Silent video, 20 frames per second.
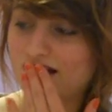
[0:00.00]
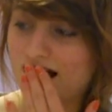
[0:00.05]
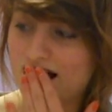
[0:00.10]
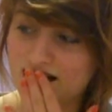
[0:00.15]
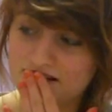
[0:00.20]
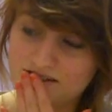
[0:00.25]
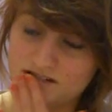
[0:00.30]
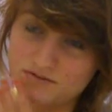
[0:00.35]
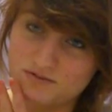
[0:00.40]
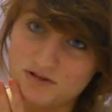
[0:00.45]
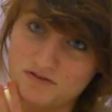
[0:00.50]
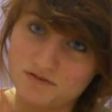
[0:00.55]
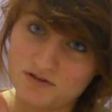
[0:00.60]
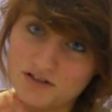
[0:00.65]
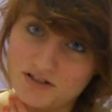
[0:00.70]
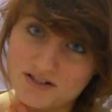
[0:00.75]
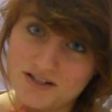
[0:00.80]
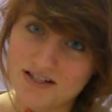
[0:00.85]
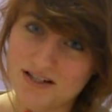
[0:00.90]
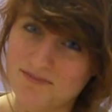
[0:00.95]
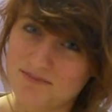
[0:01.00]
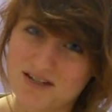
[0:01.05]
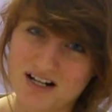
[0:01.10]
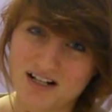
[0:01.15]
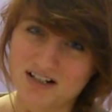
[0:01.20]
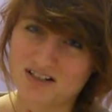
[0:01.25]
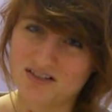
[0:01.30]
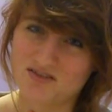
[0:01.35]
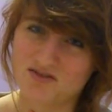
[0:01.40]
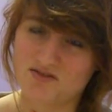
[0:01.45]
Acid reflux. I'm
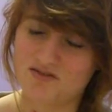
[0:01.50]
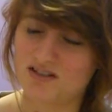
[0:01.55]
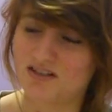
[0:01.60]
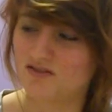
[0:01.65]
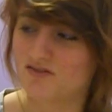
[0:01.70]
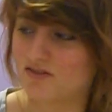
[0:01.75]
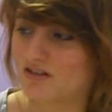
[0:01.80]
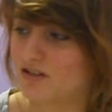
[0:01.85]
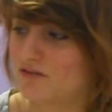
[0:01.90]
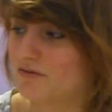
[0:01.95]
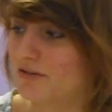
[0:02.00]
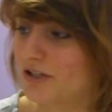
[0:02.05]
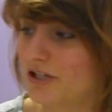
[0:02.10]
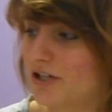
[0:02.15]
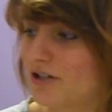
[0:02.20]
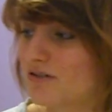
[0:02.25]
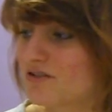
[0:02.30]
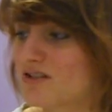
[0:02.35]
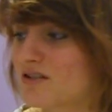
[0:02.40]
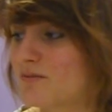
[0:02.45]
not going to do that during the video.